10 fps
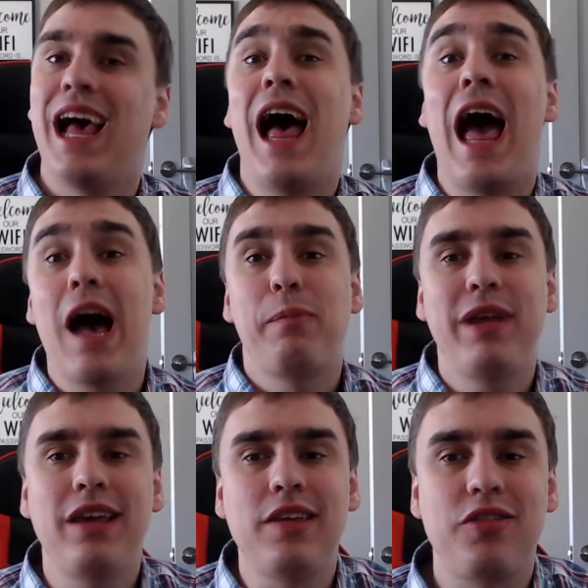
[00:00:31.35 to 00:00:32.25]

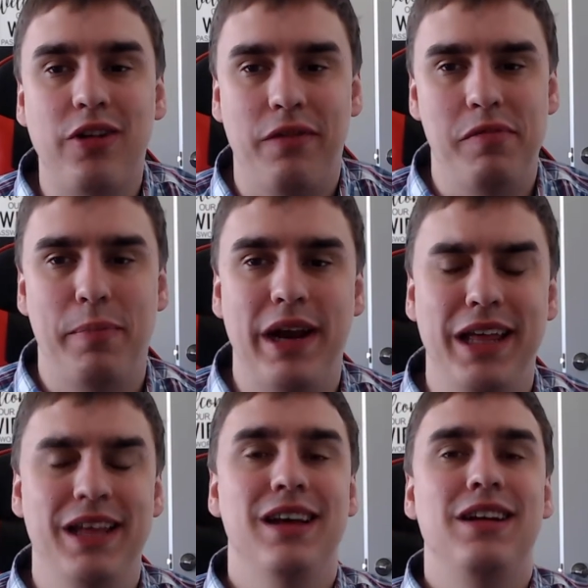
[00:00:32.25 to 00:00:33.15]
Happy Easter,
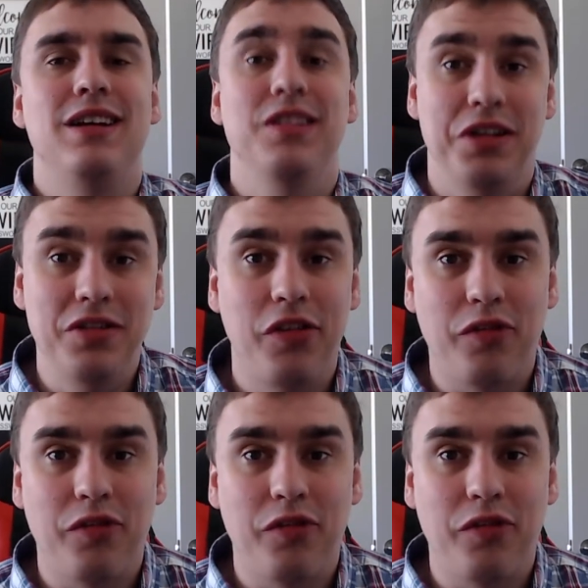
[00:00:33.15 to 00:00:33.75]
everybody! Jesus